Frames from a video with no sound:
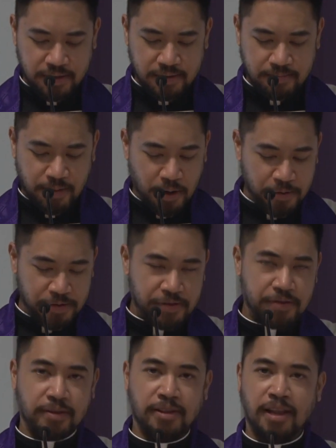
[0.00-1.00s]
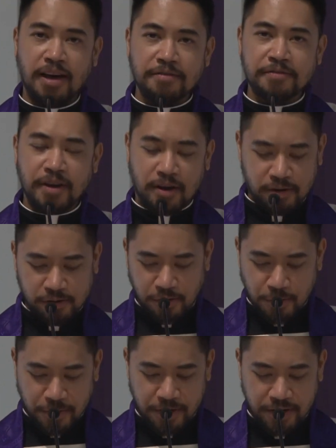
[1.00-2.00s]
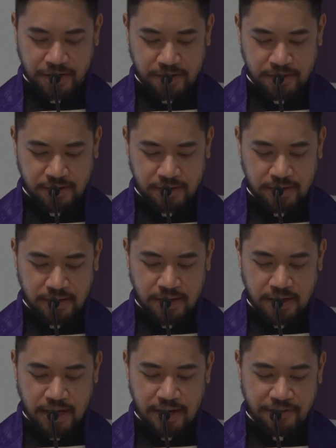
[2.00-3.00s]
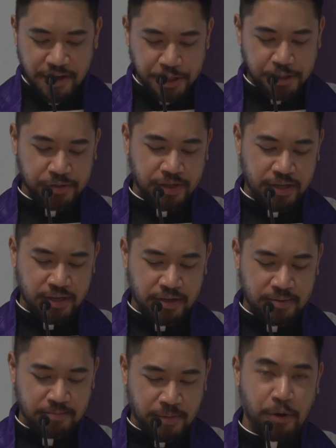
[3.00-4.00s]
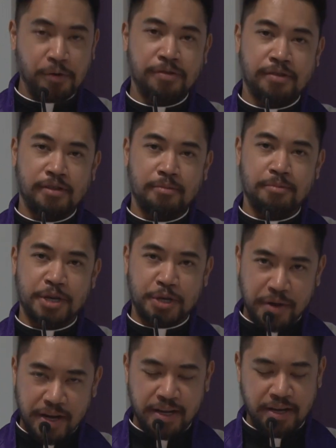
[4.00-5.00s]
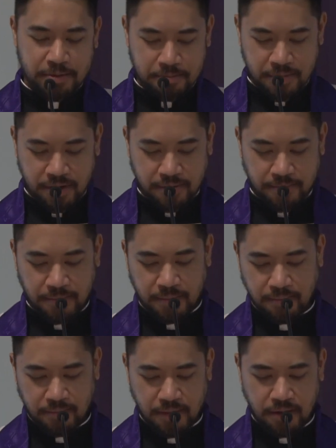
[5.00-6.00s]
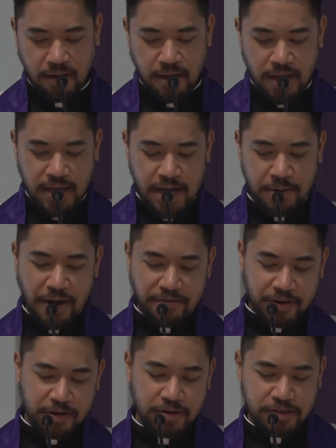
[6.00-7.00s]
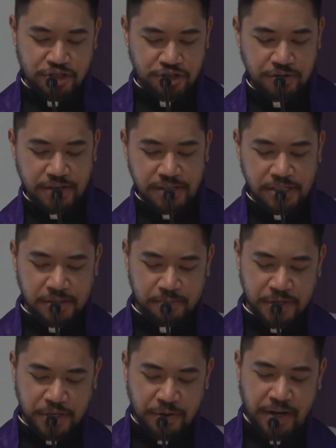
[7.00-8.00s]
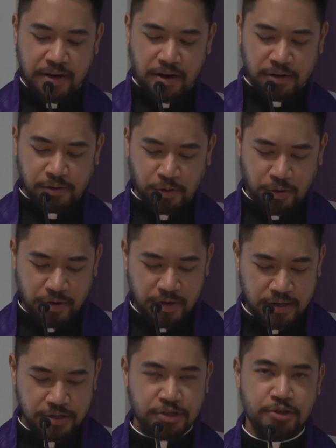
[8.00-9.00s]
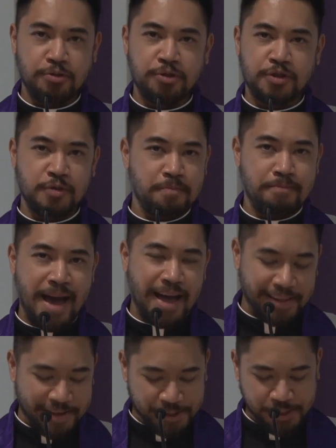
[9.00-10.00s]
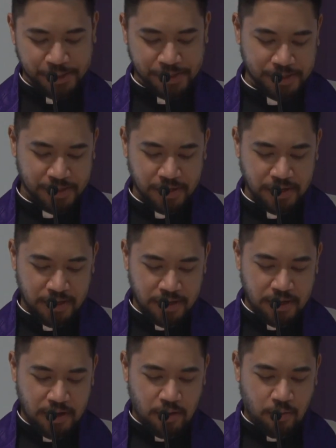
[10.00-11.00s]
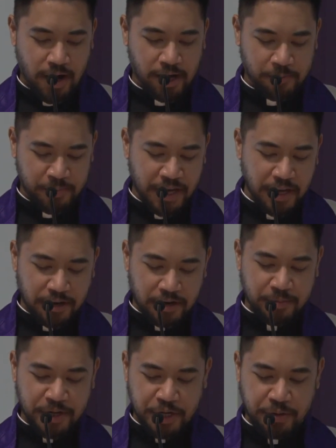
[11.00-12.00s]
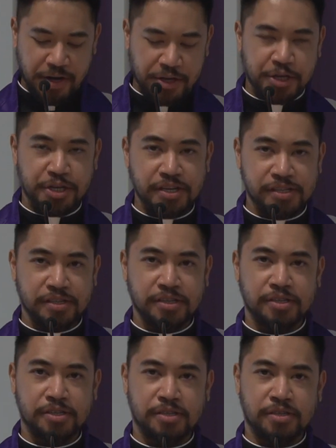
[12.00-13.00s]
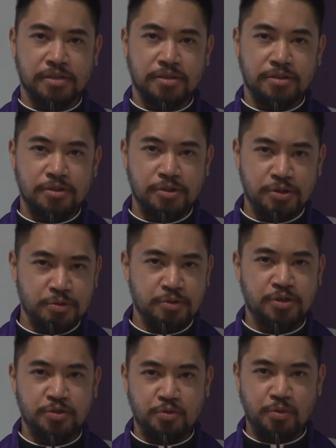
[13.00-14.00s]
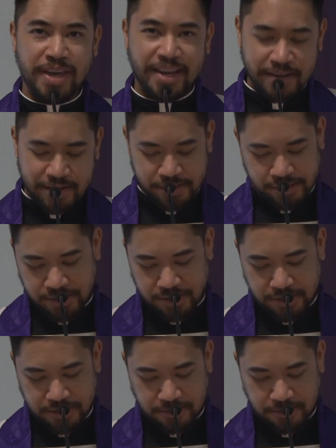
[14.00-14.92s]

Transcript: Both loved our Lord. And eventually, both betrayed him. However, Judas betrayed our Lord due to malice, while Peter betrayed Jesus due to weakness.